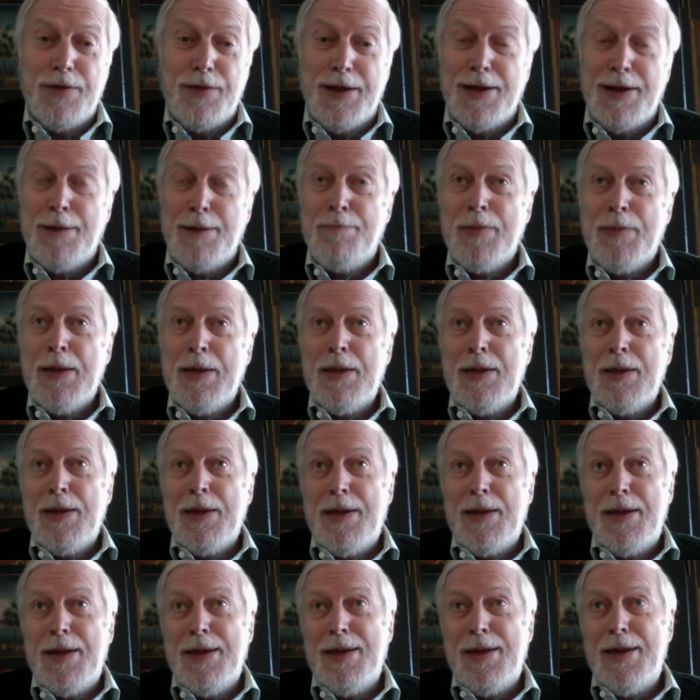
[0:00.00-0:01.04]
uh,
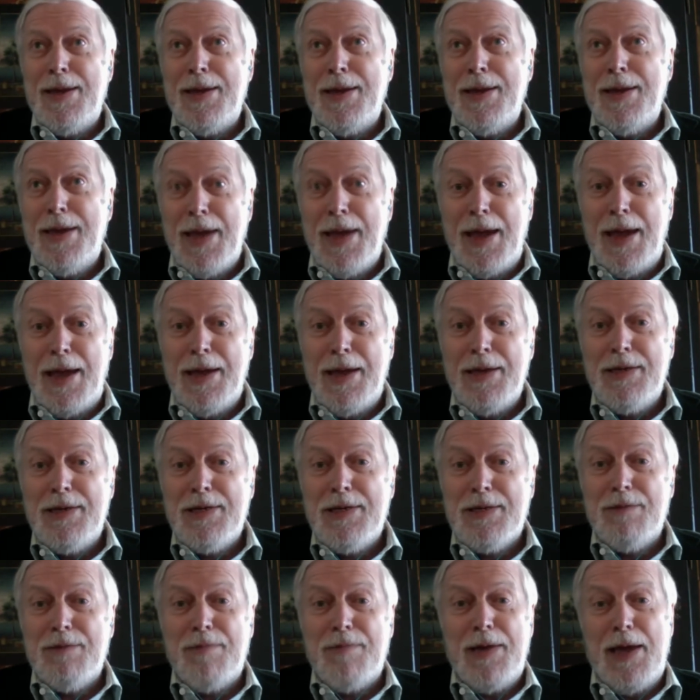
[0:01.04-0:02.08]
uh,
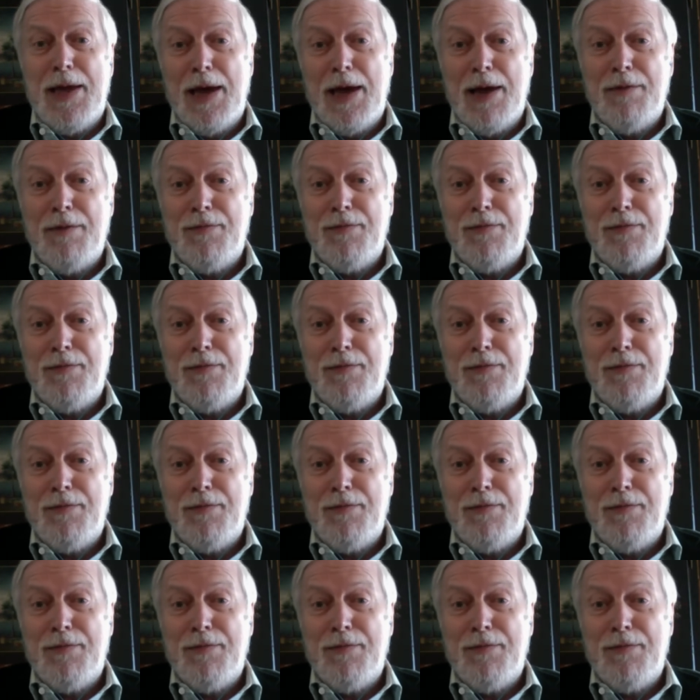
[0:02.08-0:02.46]
engaged. We have